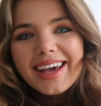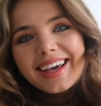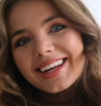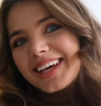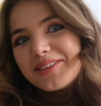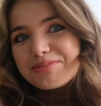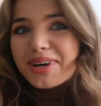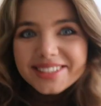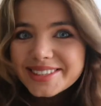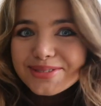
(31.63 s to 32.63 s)
and I get
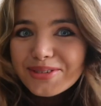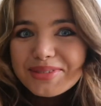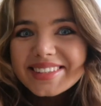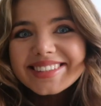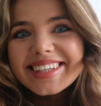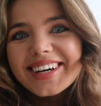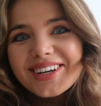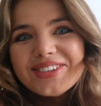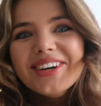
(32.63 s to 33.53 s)
presents for myself,